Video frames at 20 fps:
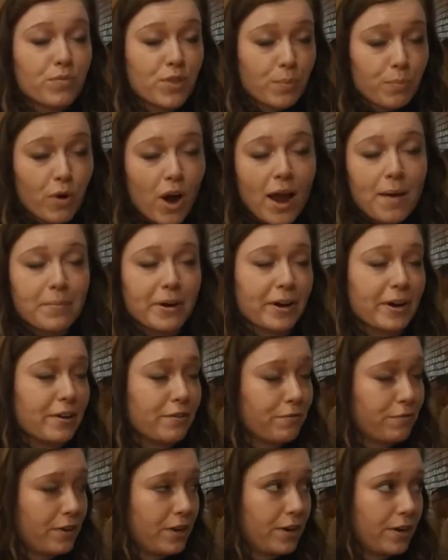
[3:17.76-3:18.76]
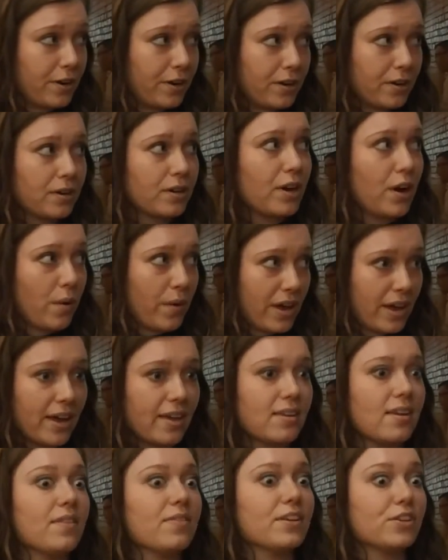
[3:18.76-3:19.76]
the primary fear going
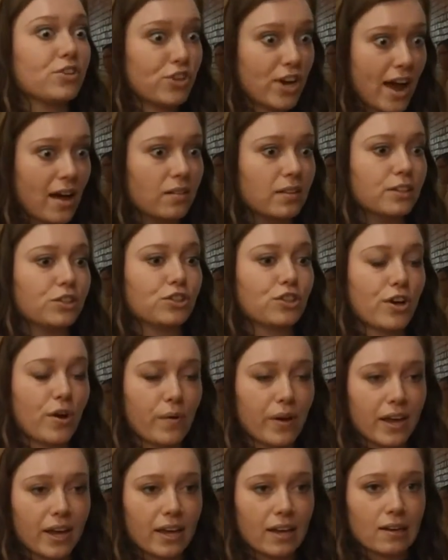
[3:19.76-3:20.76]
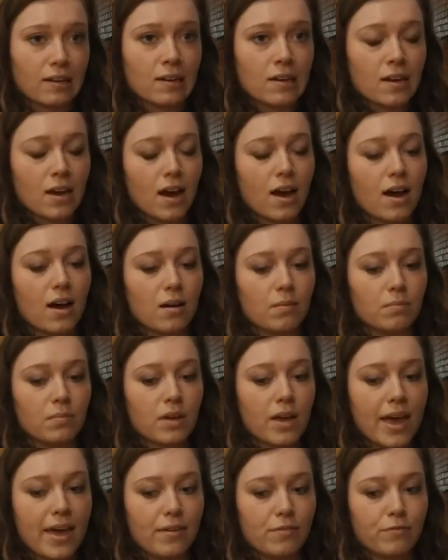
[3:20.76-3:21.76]
in and the challenge going in,
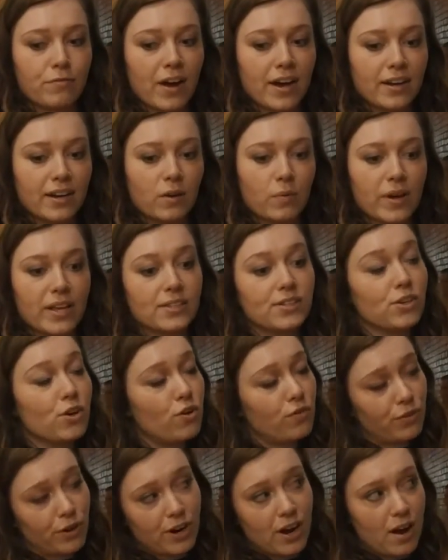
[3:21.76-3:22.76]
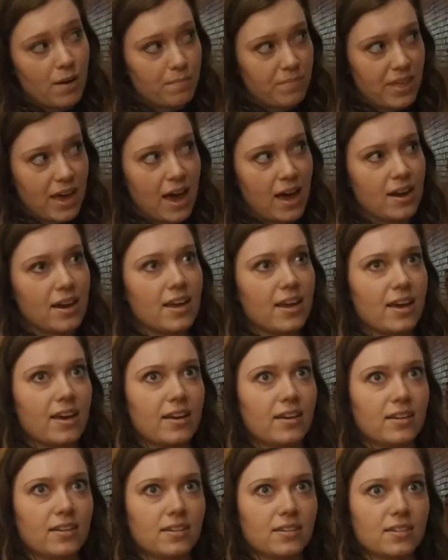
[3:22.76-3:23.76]
and finding ways to overcome that
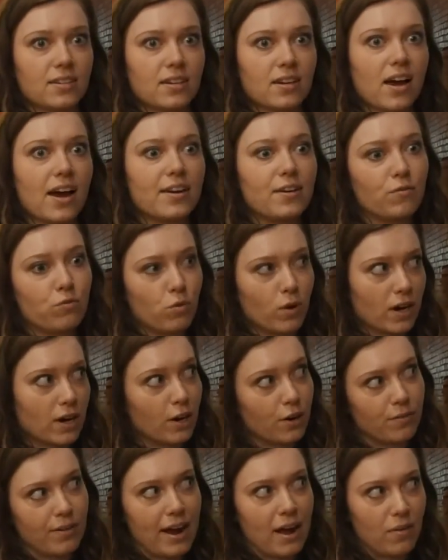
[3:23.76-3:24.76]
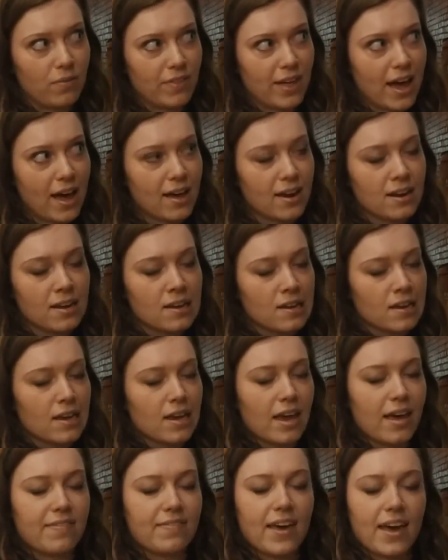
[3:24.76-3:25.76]
and kind of work around that.
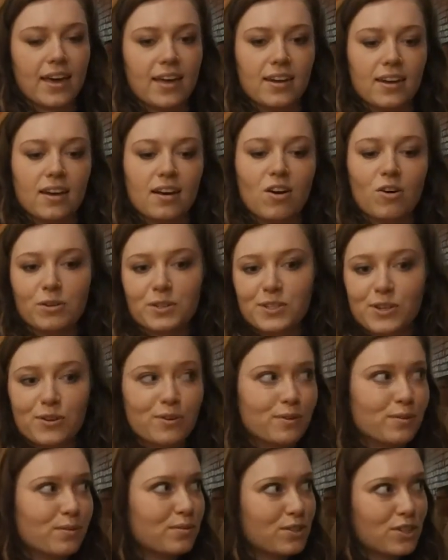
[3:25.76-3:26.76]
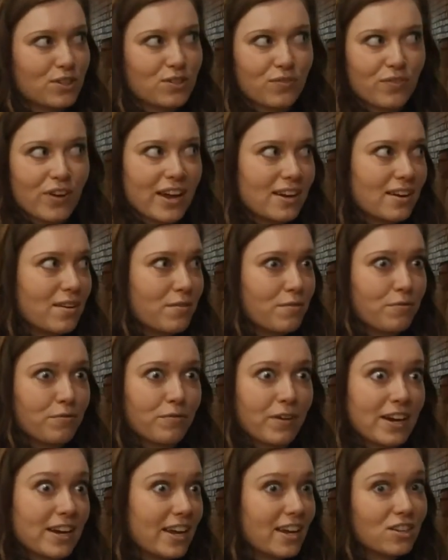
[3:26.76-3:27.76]
And then also just
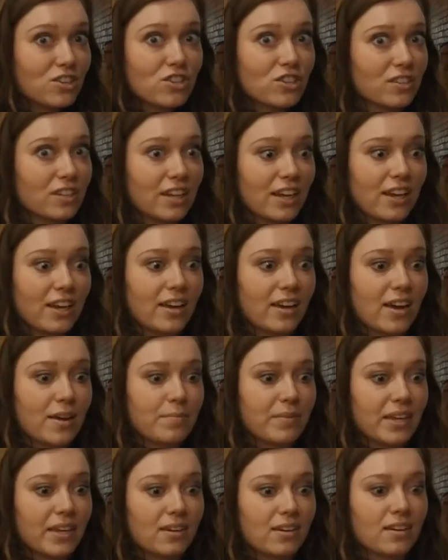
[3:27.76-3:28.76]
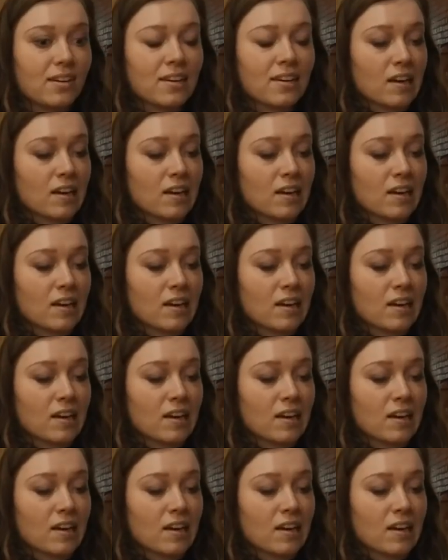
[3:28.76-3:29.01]
financially, I mean,